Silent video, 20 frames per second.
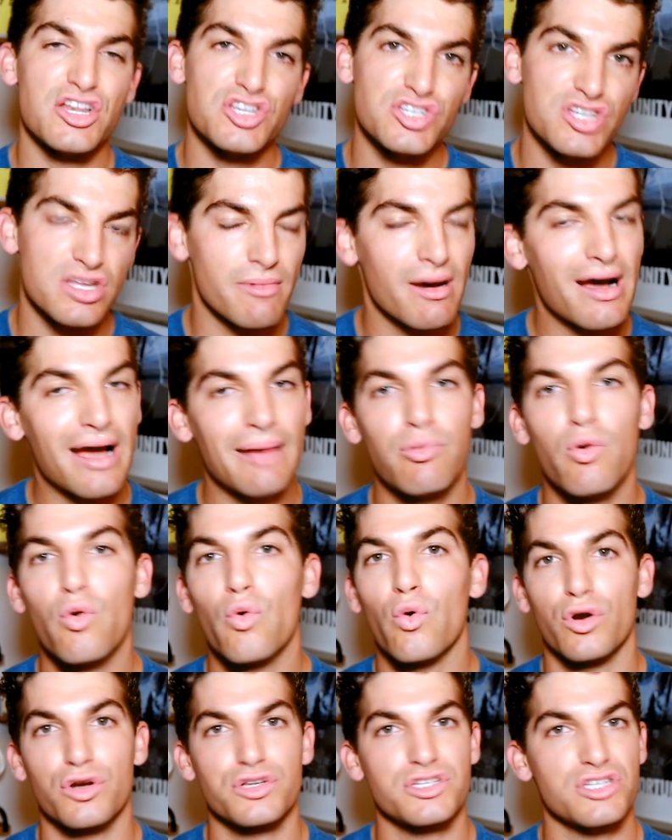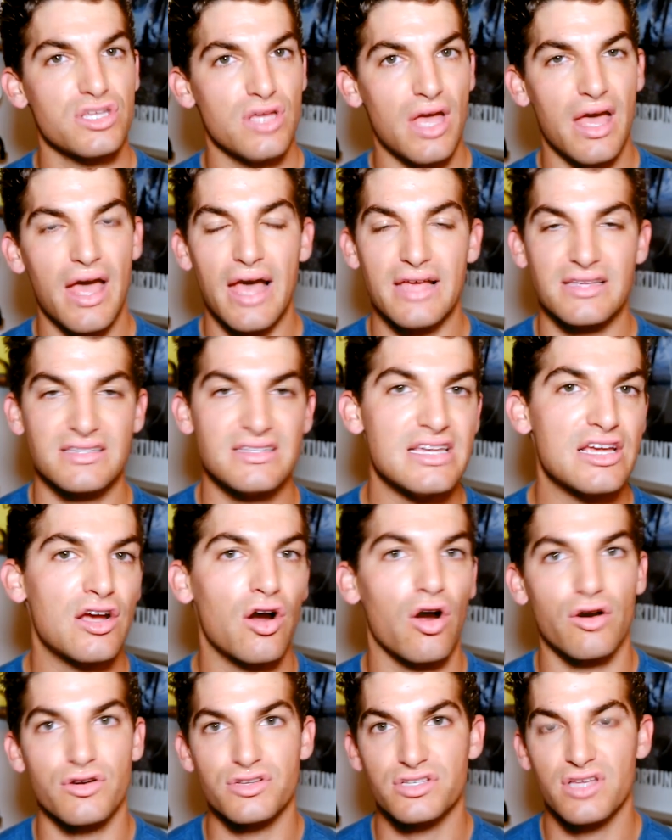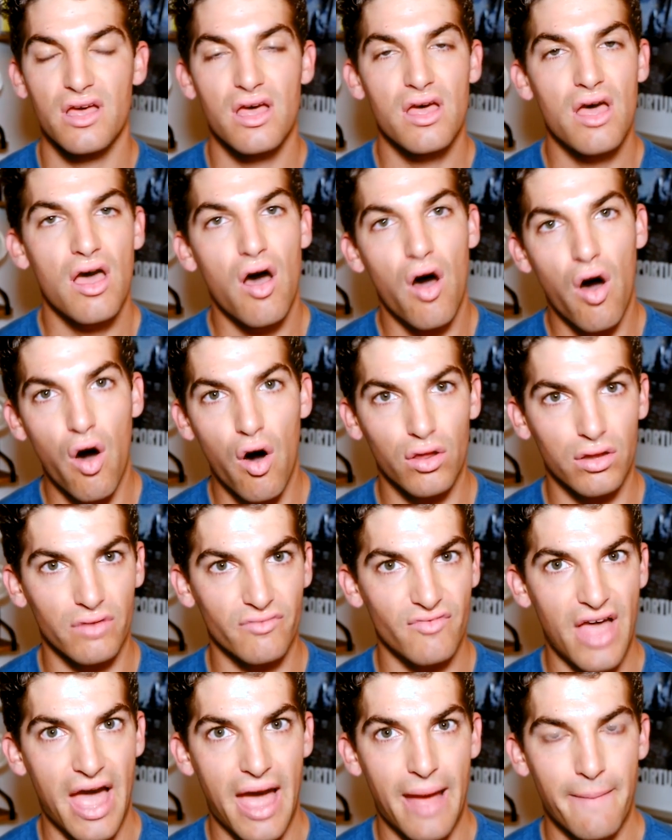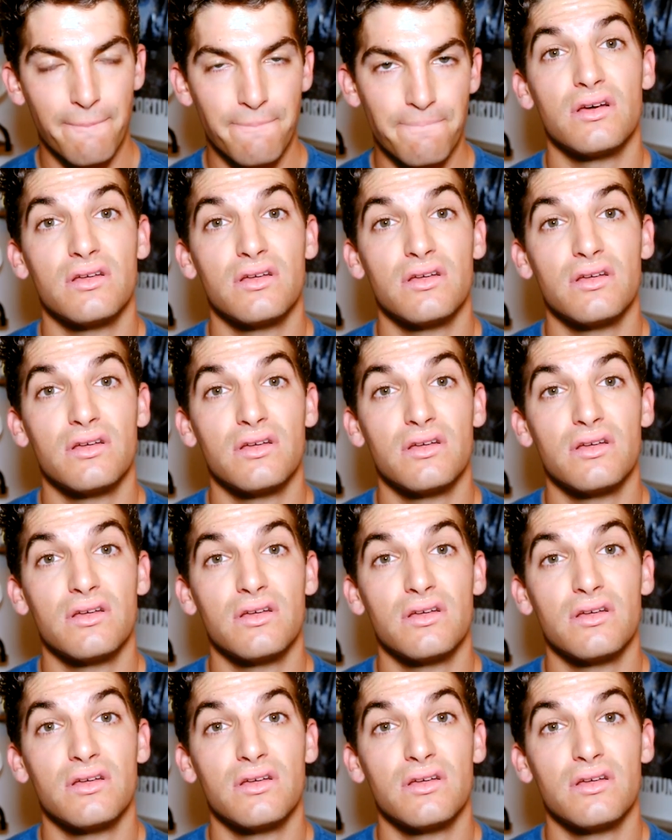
HDMI ports, SD cards, all of that.